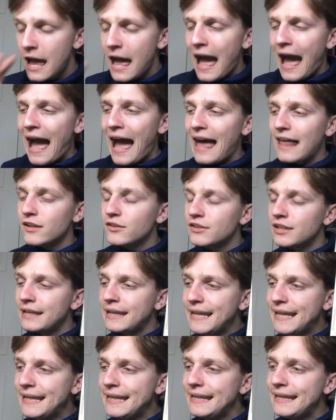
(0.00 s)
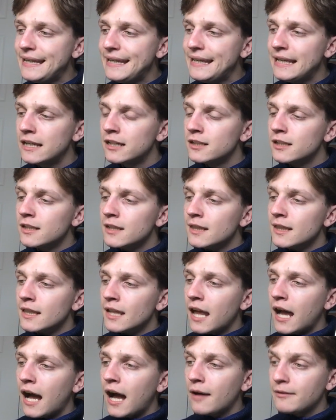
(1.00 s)
And he,
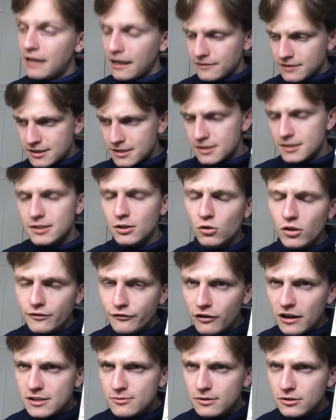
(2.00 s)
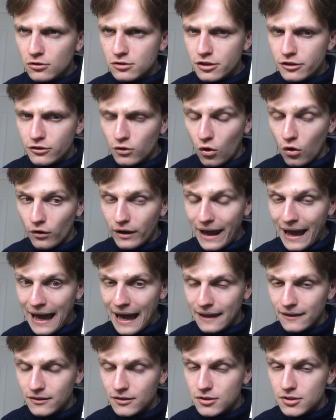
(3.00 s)
is still good friends with Dr. Thorne,
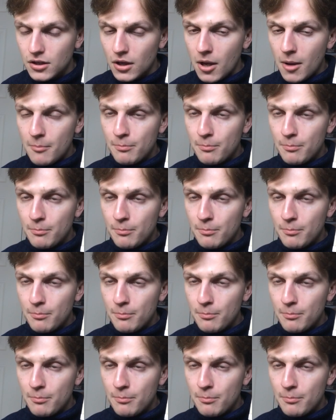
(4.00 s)
and